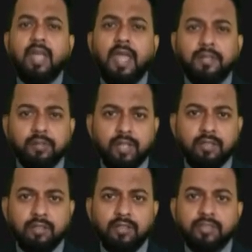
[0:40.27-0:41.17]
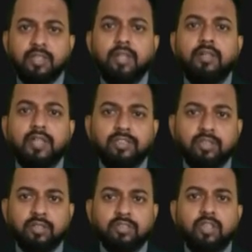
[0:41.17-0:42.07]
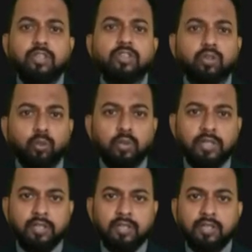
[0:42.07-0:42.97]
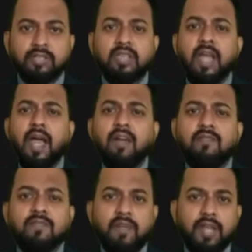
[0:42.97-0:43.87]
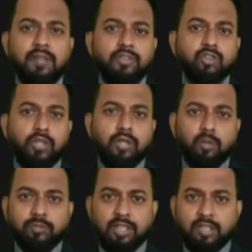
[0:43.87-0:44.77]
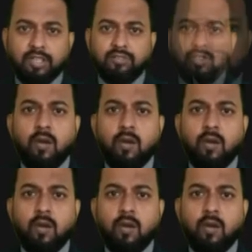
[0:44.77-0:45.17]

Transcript: Educators, teachers, school leaders have various shared objectives,